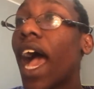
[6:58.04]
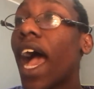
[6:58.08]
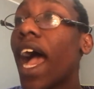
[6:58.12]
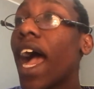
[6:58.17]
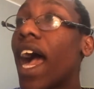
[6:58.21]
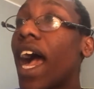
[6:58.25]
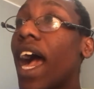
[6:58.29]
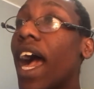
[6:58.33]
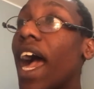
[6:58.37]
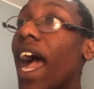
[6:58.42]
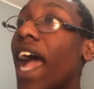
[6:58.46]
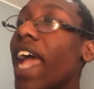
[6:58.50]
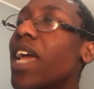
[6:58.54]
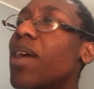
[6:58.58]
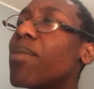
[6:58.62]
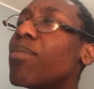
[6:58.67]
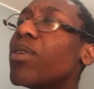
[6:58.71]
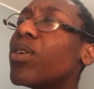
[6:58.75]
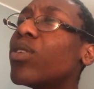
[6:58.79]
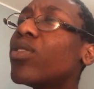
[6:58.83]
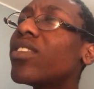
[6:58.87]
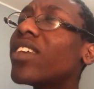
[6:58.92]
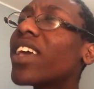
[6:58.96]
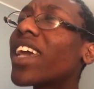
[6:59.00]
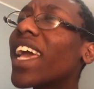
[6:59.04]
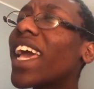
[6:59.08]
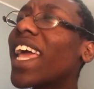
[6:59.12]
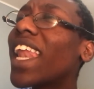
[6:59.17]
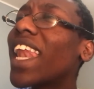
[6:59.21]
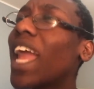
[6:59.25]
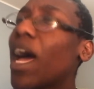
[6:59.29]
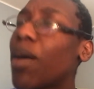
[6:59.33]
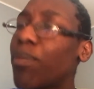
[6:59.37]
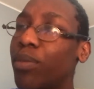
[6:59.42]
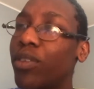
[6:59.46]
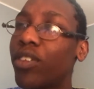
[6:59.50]
I am using a
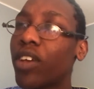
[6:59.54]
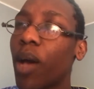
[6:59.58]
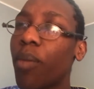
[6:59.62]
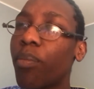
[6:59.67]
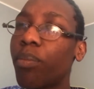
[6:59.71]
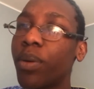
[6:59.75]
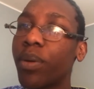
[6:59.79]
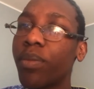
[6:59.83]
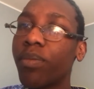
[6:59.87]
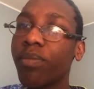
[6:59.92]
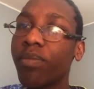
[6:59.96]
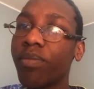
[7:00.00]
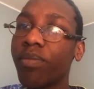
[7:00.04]
laptop.